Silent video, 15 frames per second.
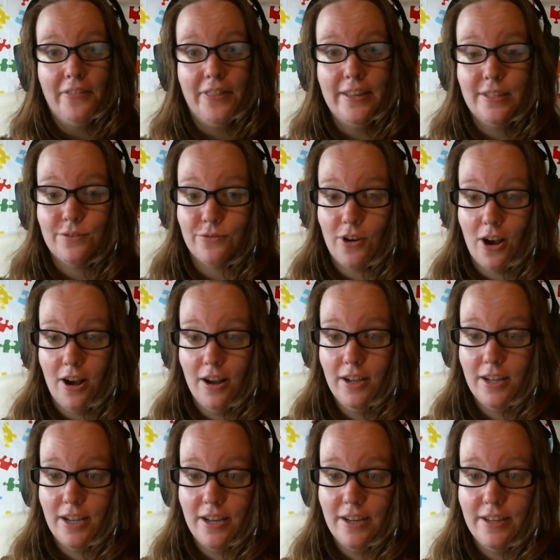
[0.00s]
this
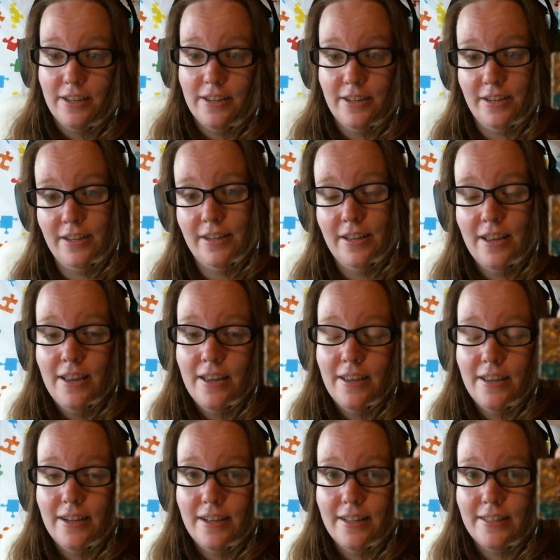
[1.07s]
rock.
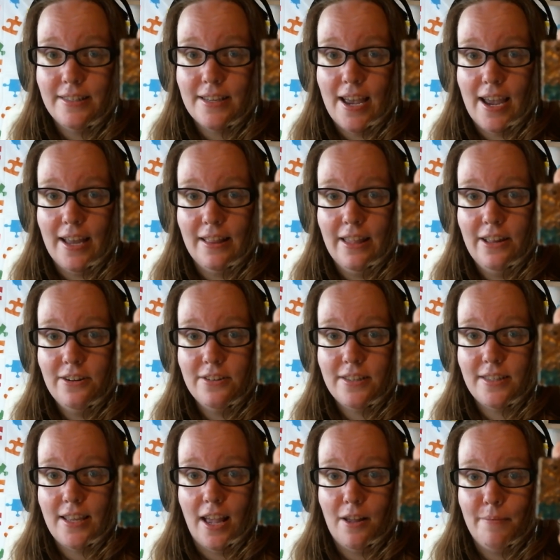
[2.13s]
It's a little
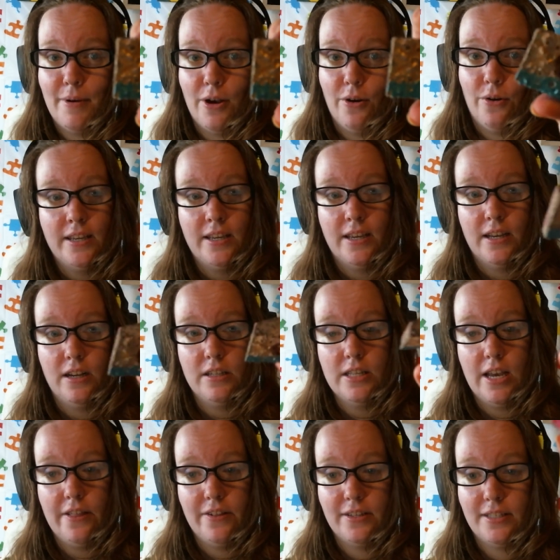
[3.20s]
sailboat. On the
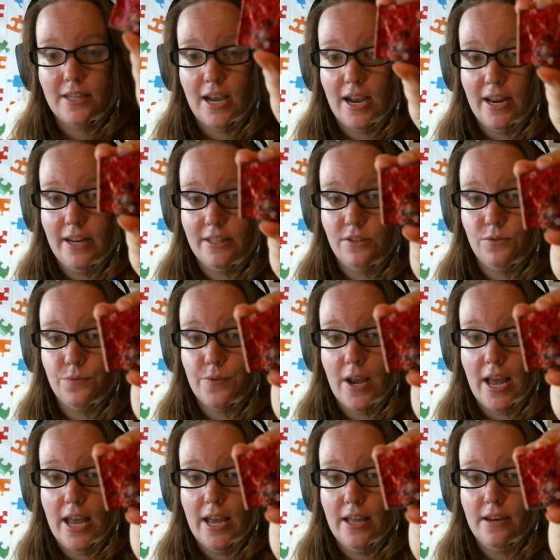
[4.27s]
other side it's
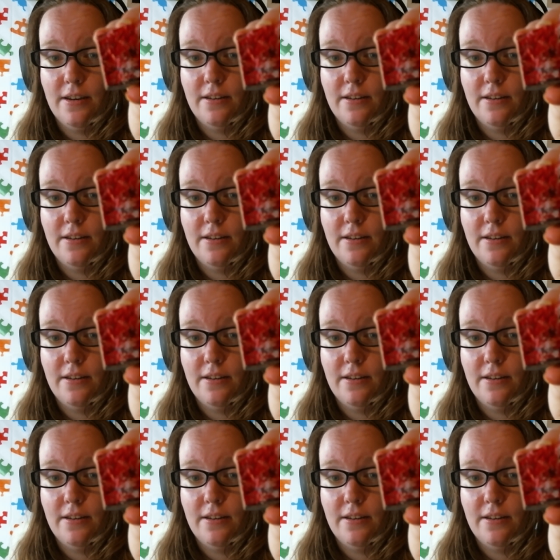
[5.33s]
red.